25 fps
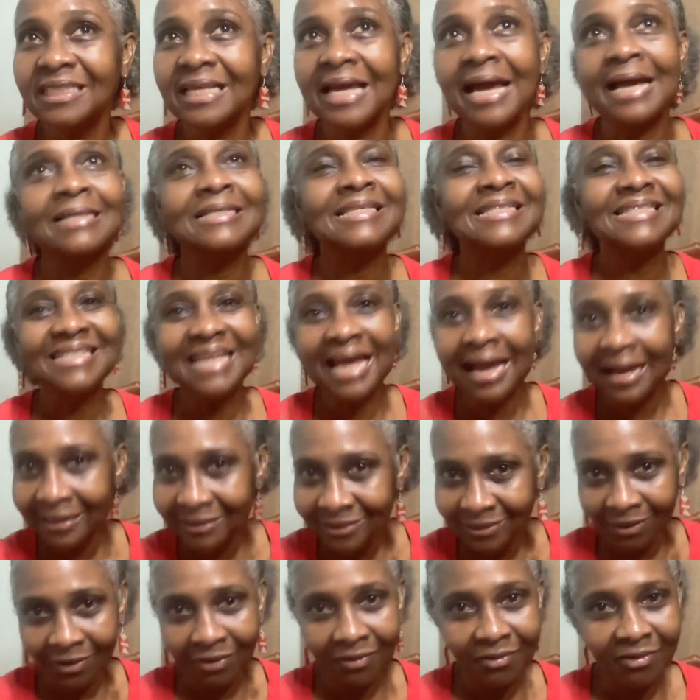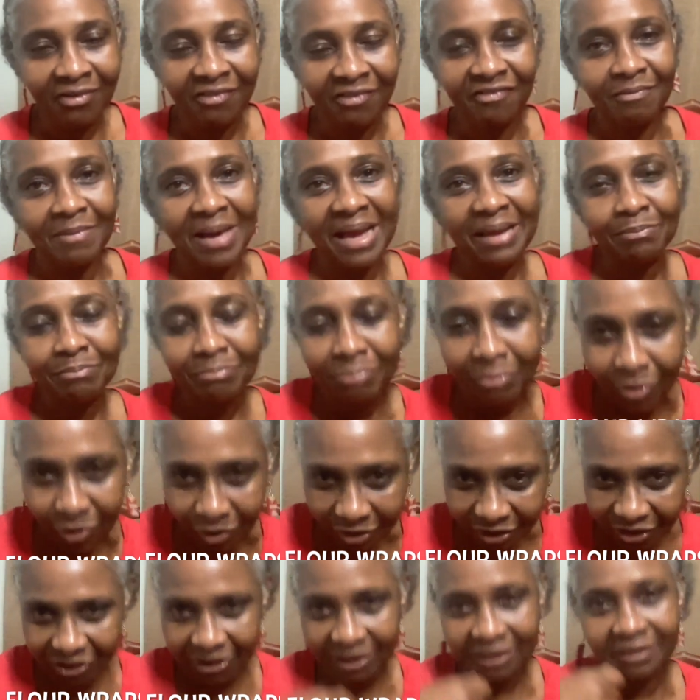I start off by
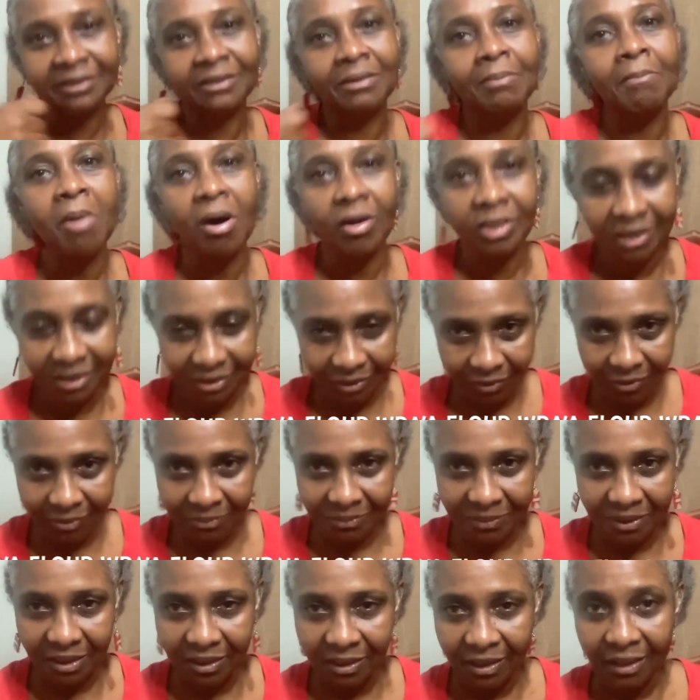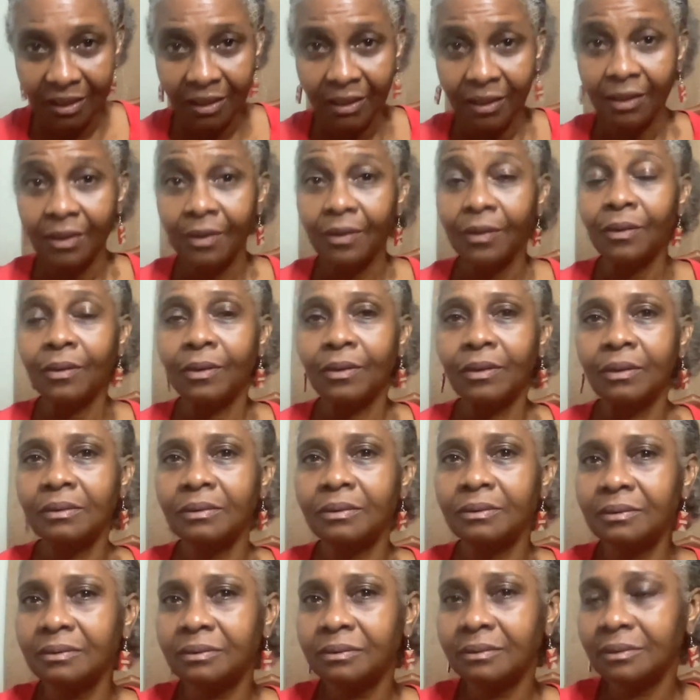brushing the bottom
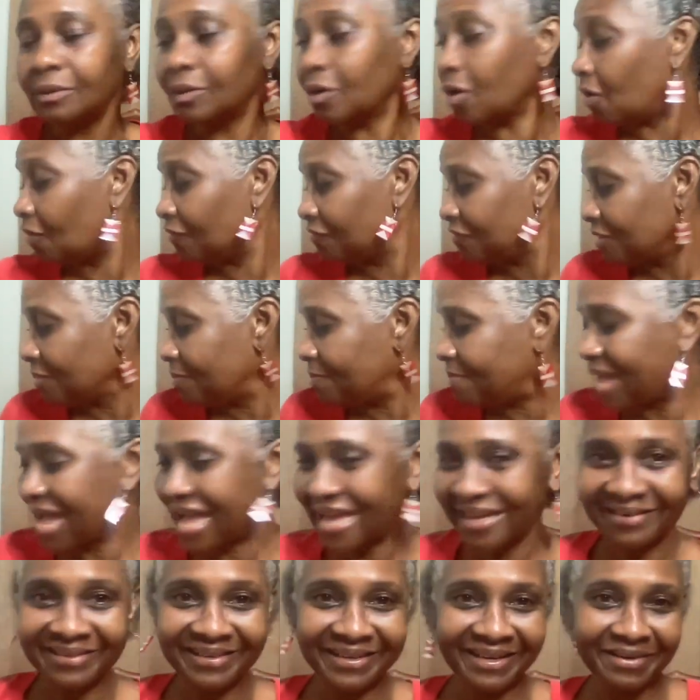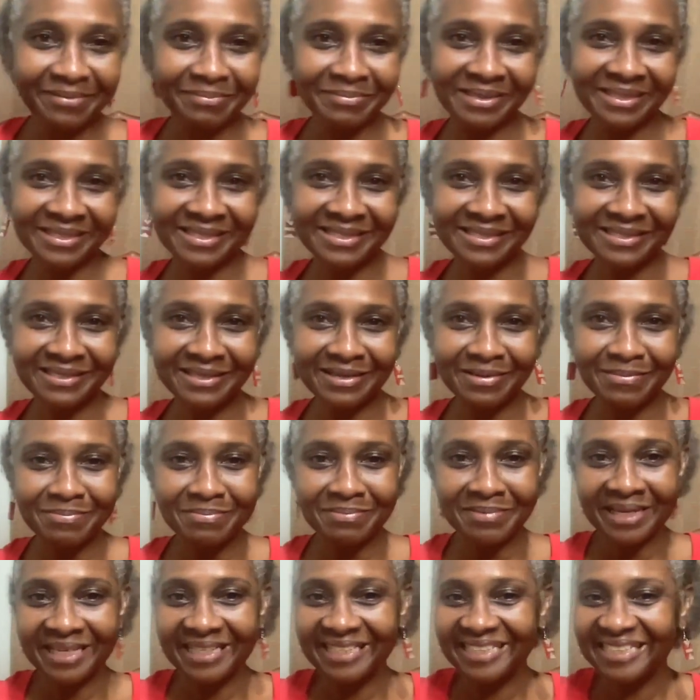of the pan. Let me sip
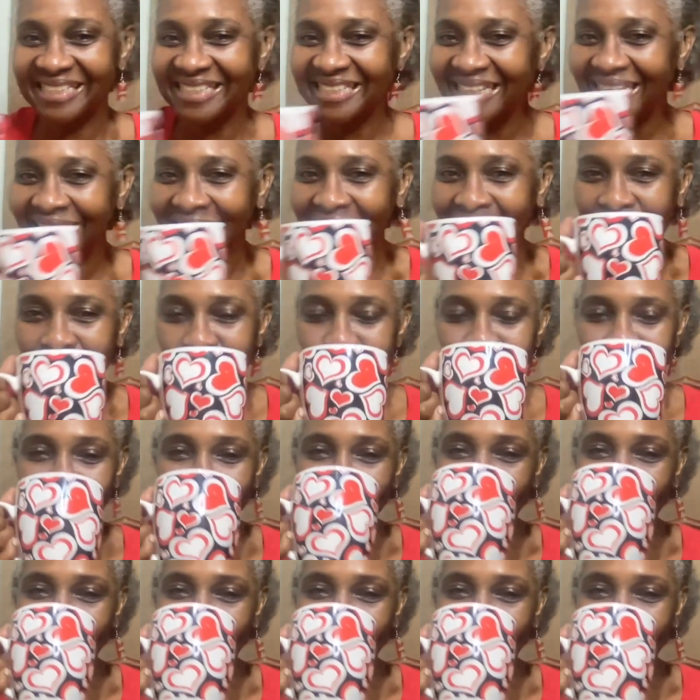my tea.